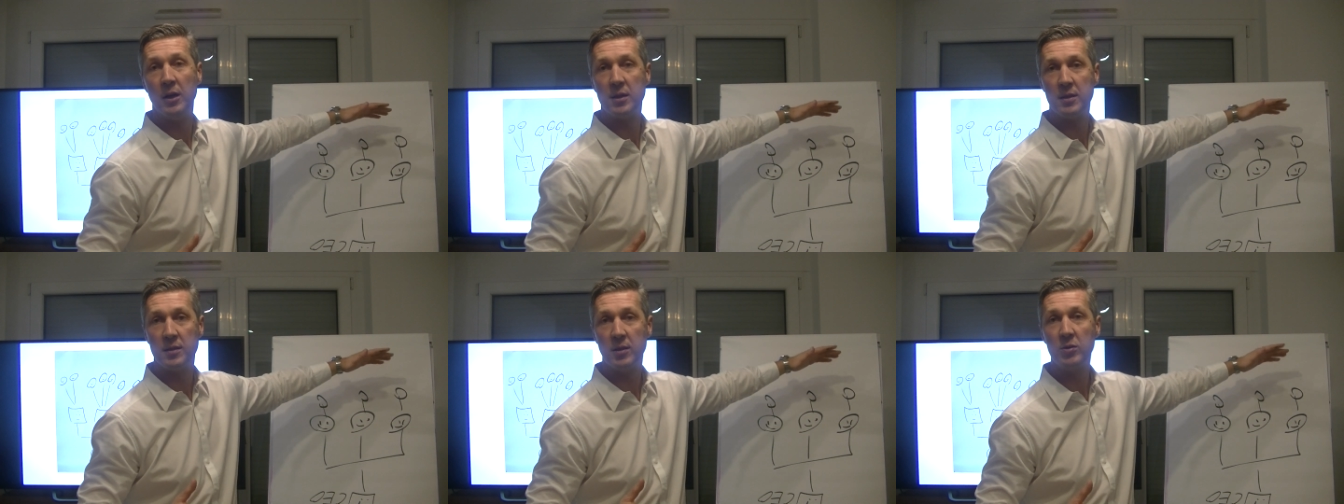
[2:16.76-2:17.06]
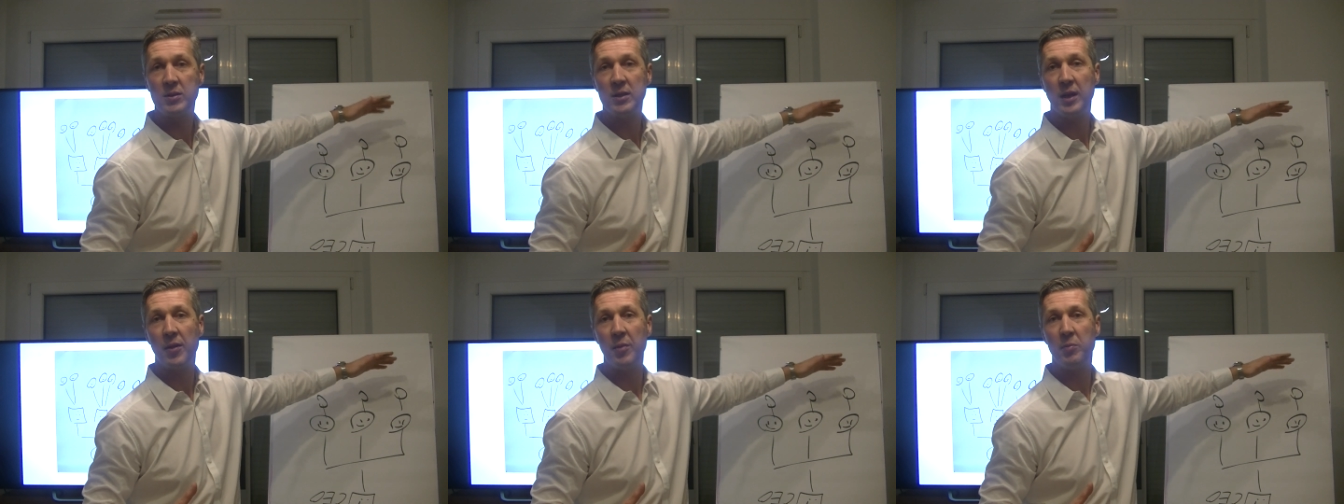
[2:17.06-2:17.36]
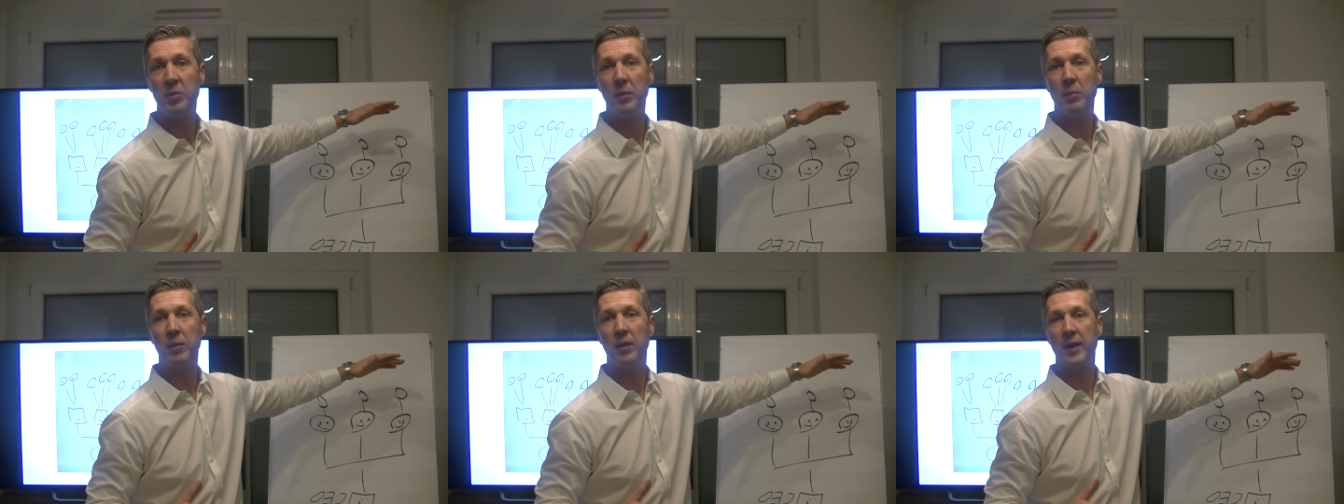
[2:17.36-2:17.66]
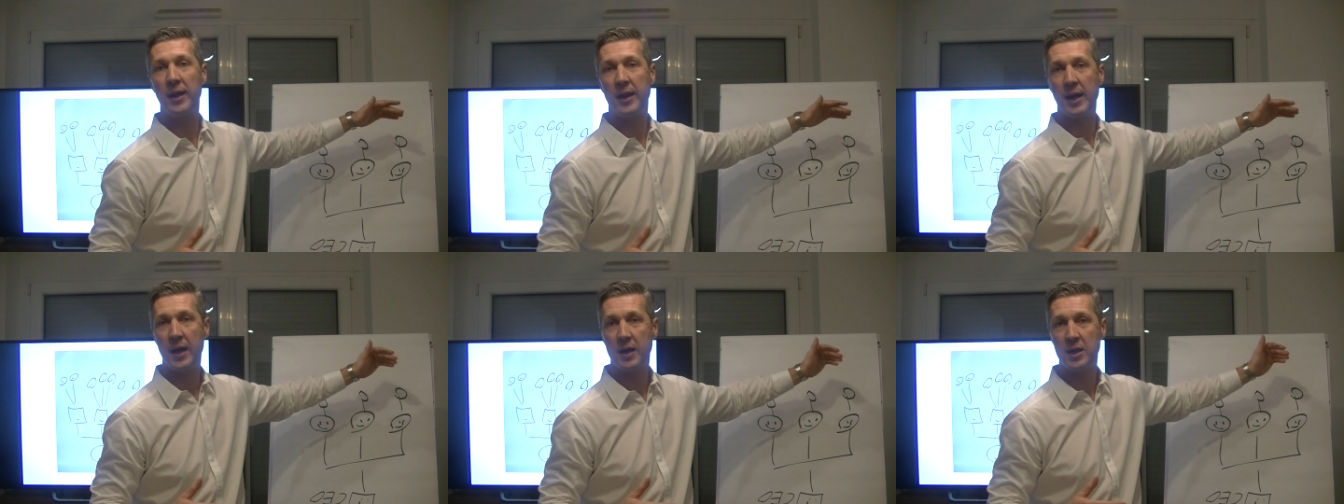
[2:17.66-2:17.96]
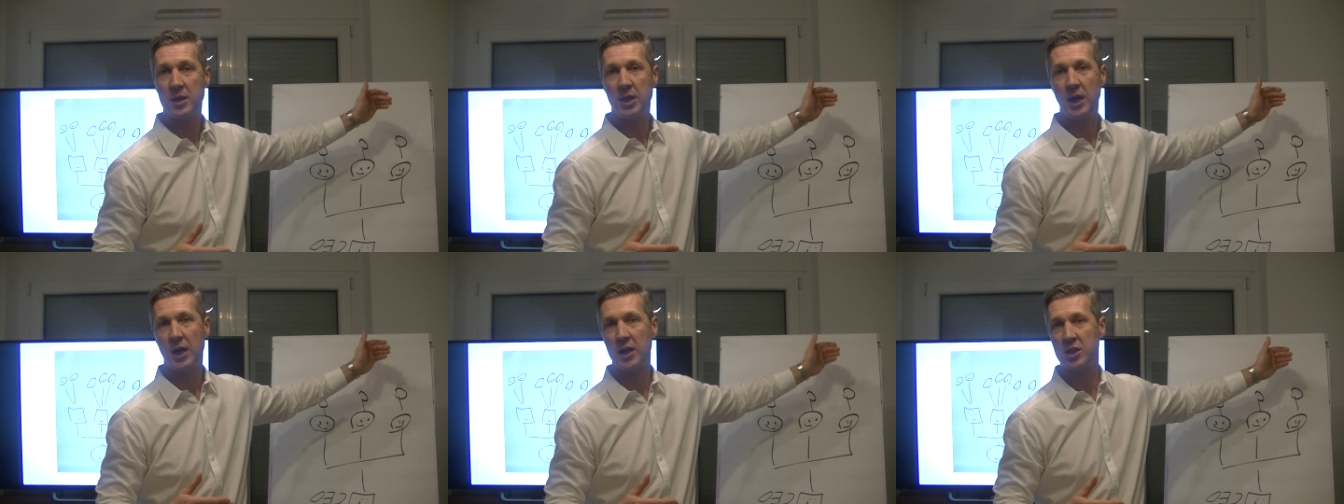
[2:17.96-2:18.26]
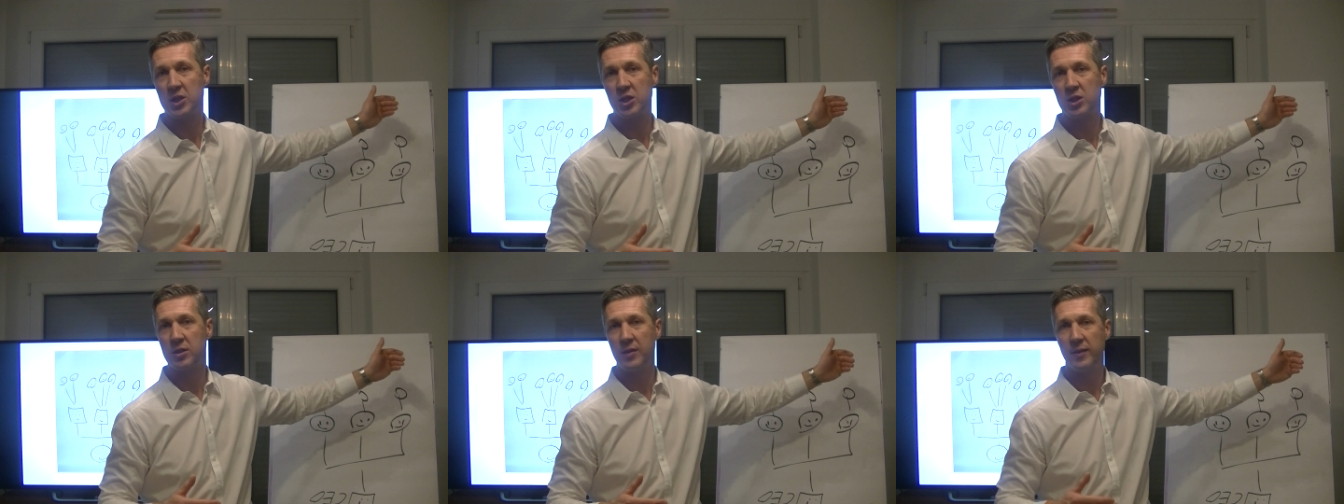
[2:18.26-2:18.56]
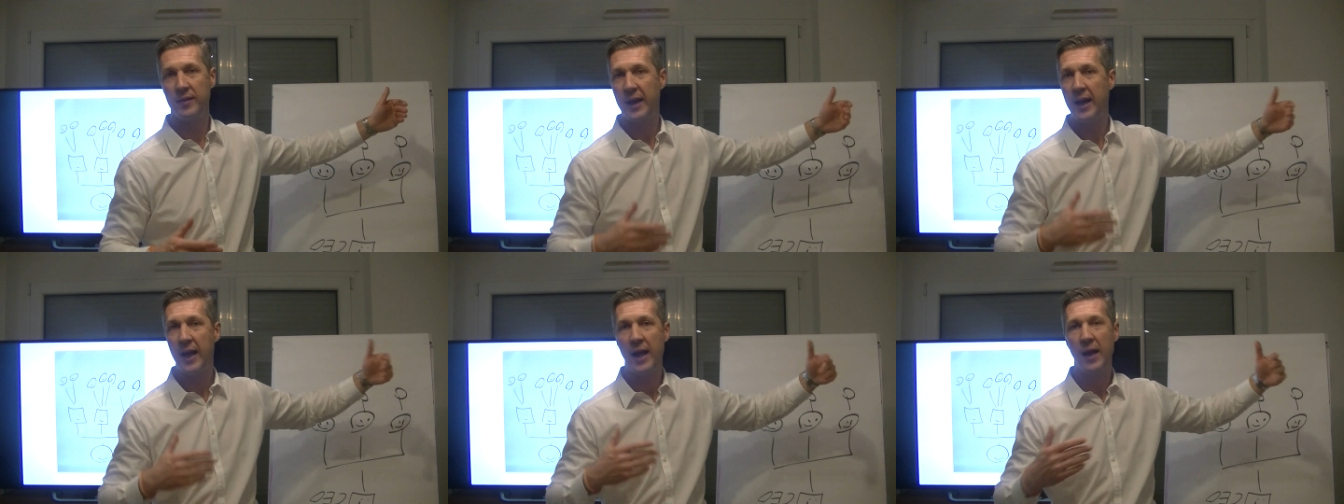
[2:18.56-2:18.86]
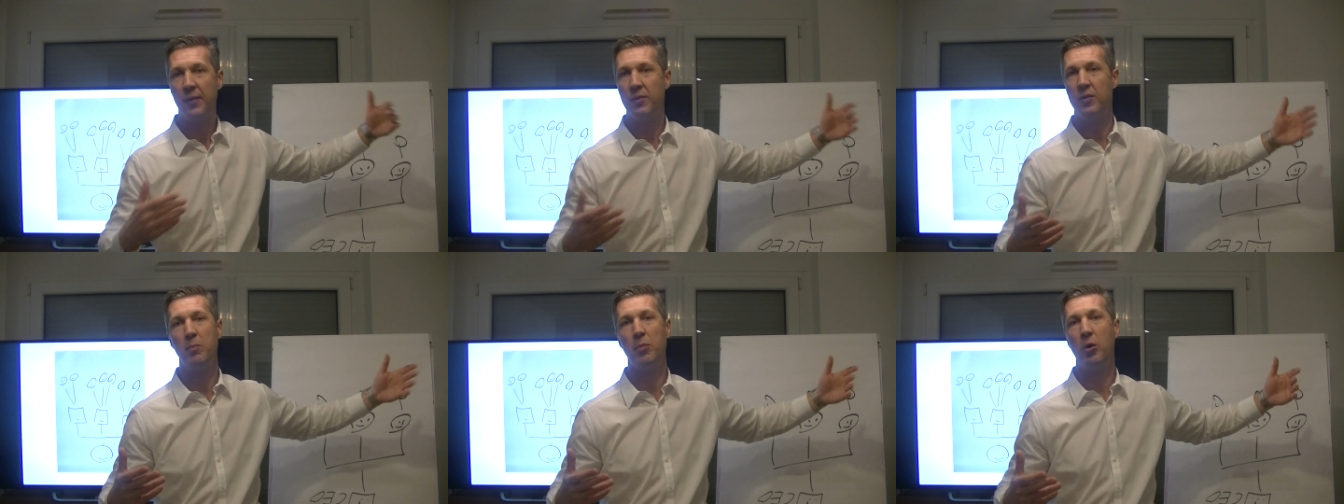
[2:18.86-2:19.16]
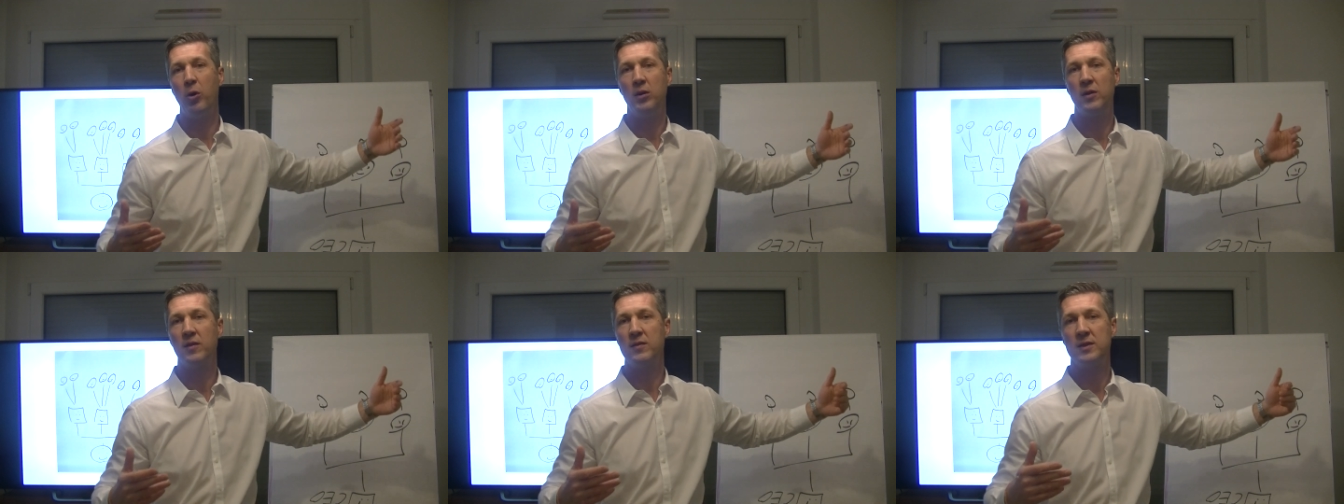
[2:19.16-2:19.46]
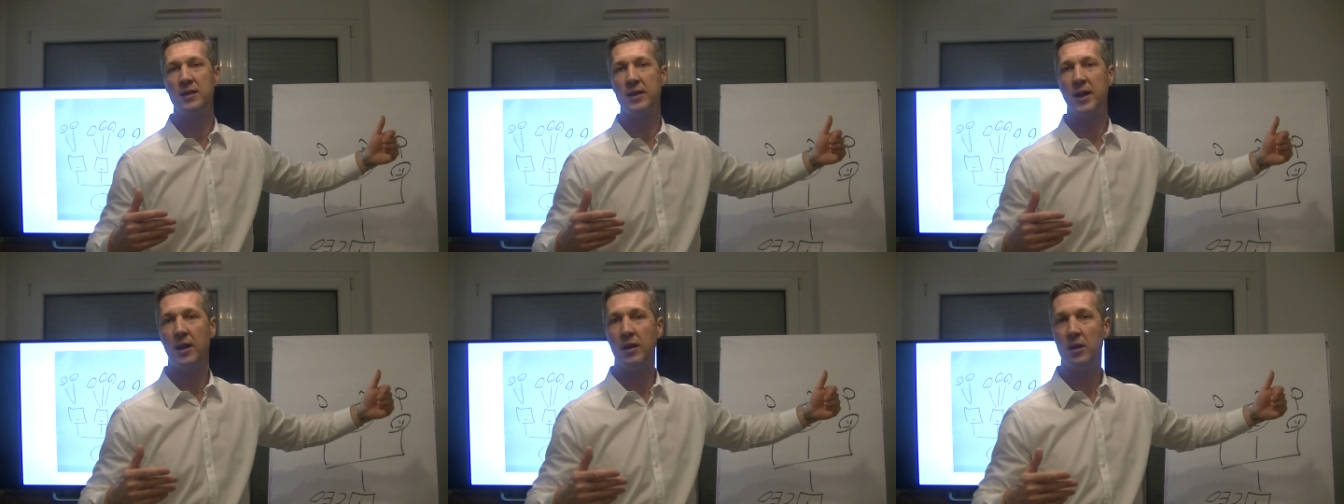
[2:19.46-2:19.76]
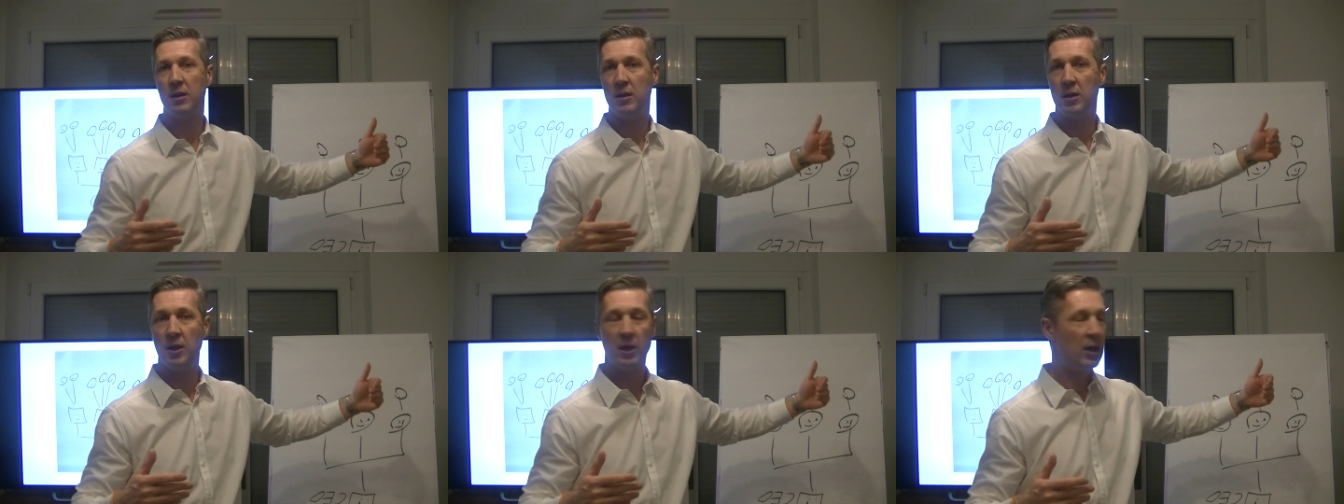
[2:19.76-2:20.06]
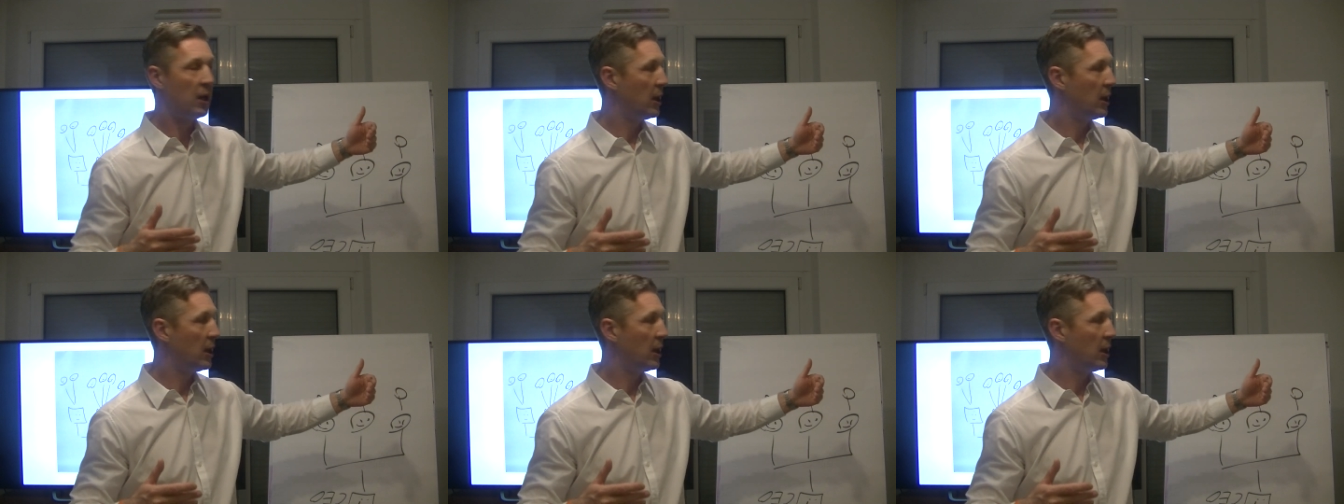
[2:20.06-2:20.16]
Those are the people that are in touch. They are at the point of sale.